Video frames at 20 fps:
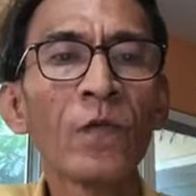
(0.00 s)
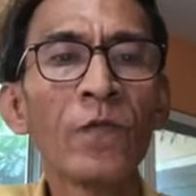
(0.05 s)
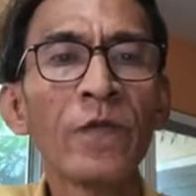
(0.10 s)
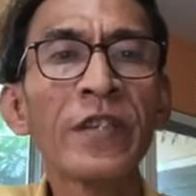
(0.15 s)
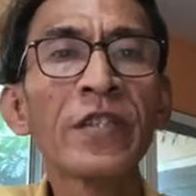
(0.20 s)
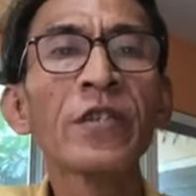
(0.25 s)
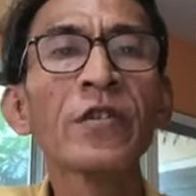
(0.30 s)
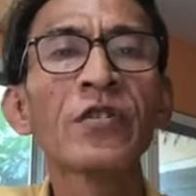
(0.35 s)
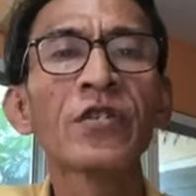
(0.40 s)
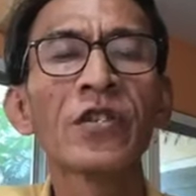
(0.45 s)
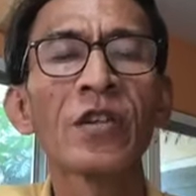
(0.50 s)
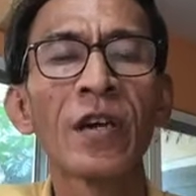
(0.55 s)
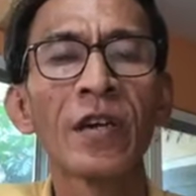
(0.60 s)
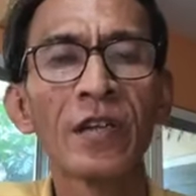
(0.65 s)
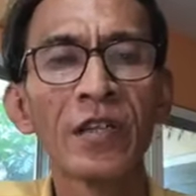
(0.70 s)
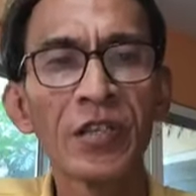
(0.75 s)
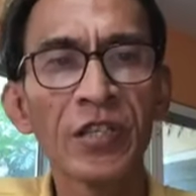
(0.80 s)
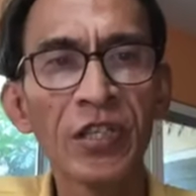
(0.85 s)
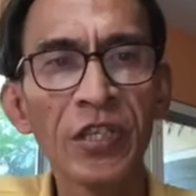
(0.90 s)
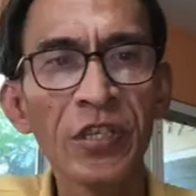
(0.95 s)
which
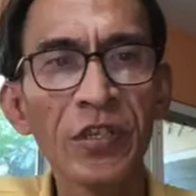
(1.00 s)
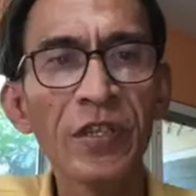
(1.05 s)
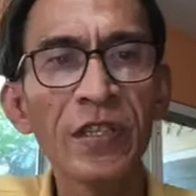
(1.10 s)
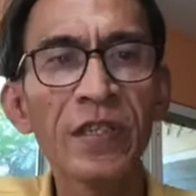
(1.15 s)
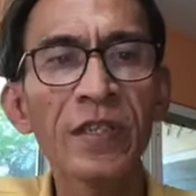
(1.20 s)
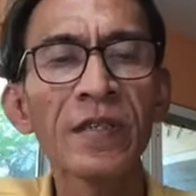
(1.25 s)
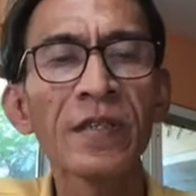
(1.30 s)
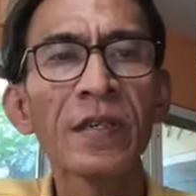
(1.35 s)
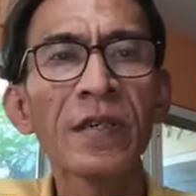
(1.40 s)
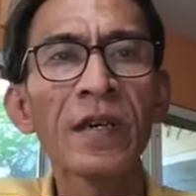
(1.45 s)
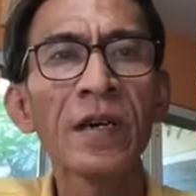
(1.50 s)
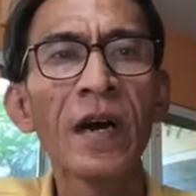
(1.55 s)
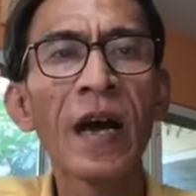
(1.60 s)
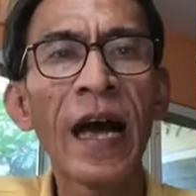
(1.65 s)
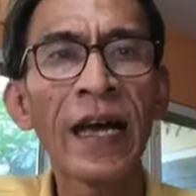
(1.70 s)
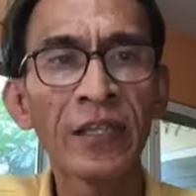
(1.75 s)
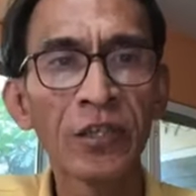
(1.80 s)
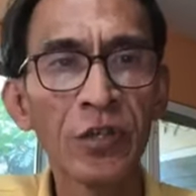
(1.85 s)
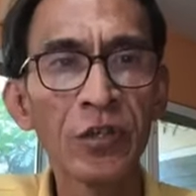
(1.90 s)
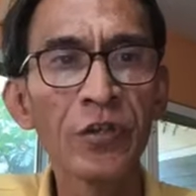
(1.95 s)
stood
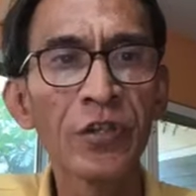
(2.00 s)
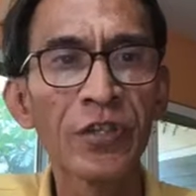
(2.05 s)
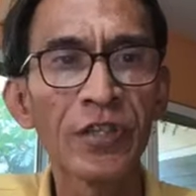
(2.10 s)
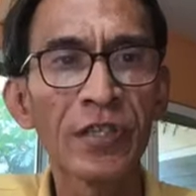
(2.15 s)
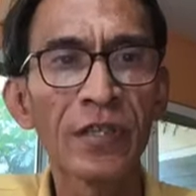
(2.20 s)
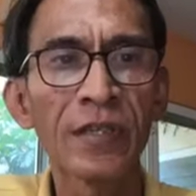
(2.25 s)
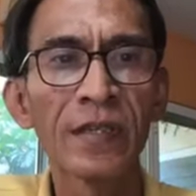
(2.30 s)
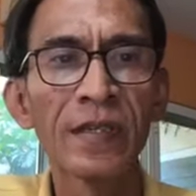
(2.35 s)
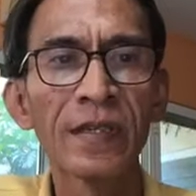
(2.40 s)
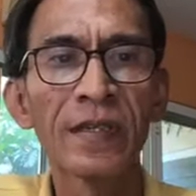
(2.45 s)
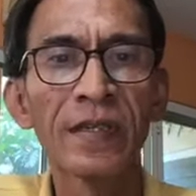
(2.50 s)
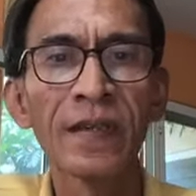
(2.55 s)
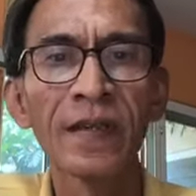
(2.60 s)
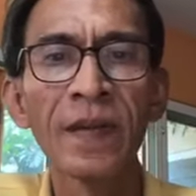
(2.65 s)
unused.